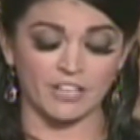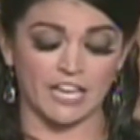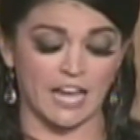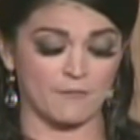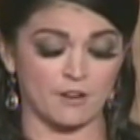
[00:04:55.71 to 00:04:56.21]
of a
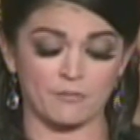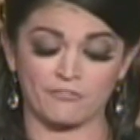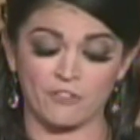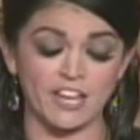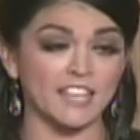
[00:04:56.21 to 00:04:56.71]
camera
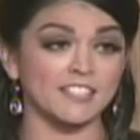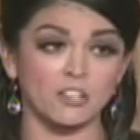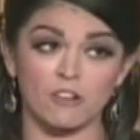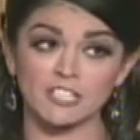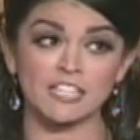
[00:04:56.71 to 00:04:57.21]
before he has
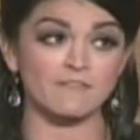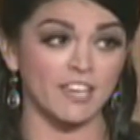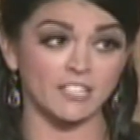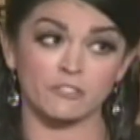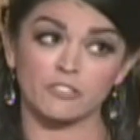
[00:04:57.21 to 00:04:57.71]
to go on
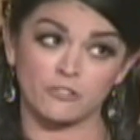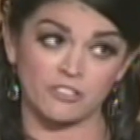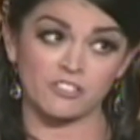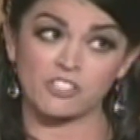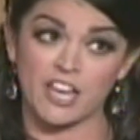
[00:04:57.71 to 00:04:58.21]
TV to
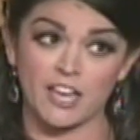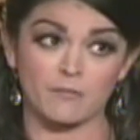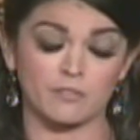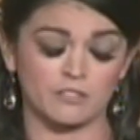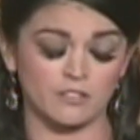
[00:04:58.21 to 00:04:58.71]
endorse
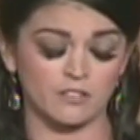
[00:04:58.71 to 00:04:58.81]
Jeb.